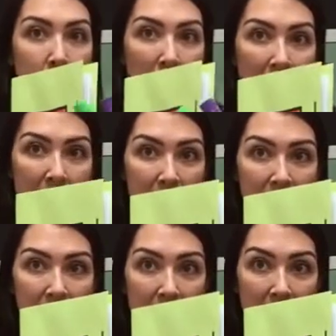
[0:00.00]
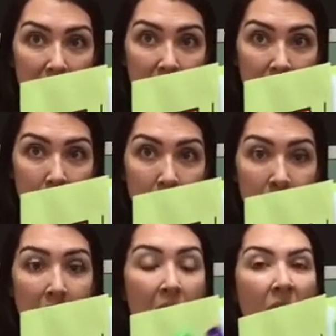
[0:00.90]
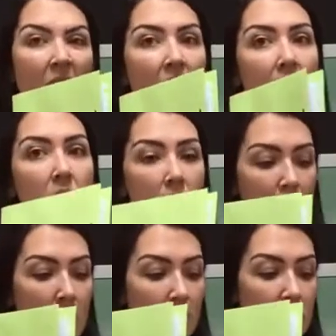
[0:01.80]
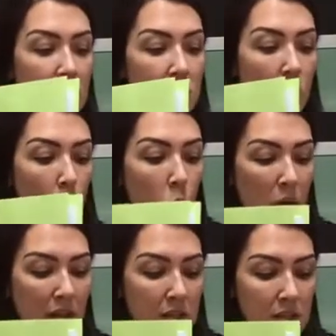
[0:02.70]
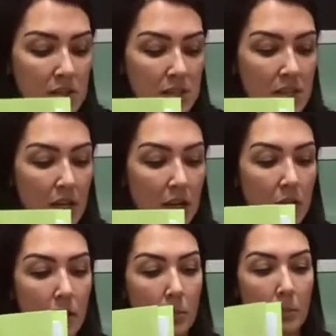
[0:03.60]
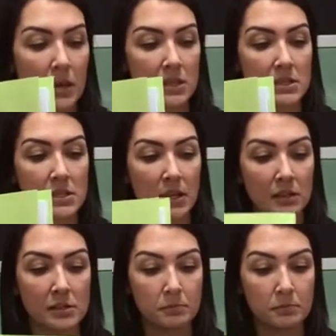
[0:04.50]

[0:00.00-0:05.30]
paint sticks. I love these quick stick paint sticks.